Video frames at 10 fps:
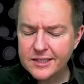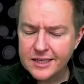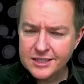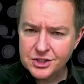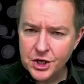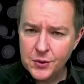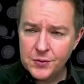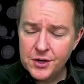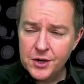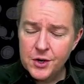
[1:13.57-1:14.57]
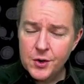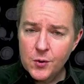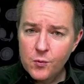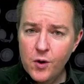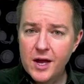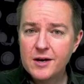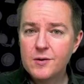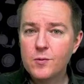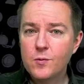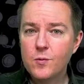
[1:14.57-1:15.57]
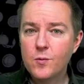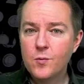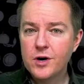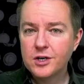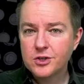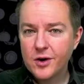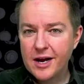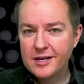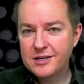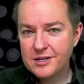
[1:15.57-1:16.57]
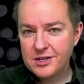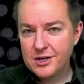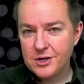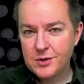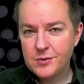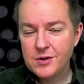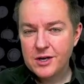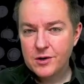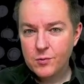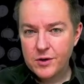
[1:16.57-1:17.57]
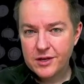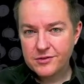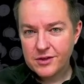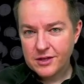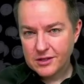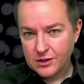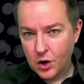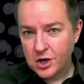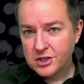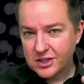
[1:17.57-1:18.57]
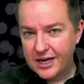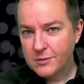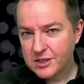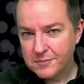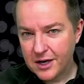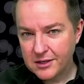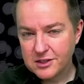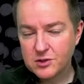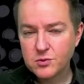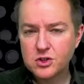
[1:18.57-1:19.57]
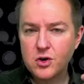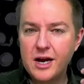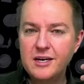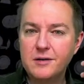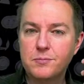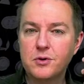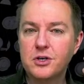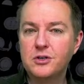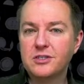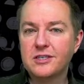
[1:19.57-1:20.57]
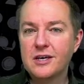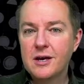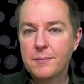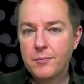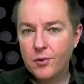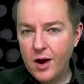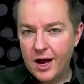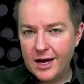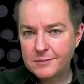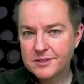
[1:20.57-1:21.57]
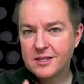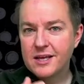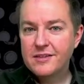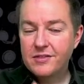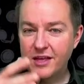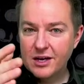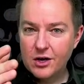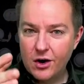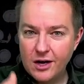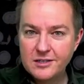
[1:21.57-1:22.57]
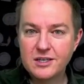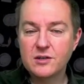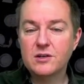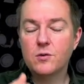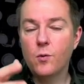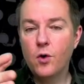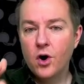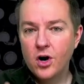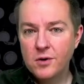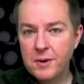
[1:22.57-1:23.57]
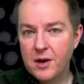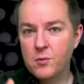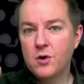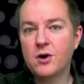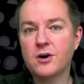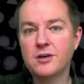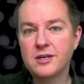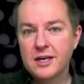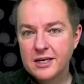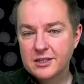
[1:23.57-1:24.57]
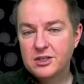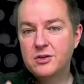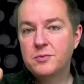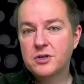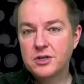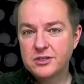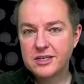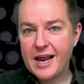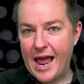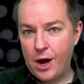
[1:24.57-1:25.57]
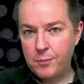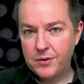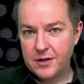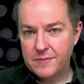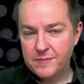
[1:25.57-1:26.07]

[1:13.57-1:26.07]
And so what we're trying to do with large language models is we're trying to produce prompts that then cause it word by word to produce an output.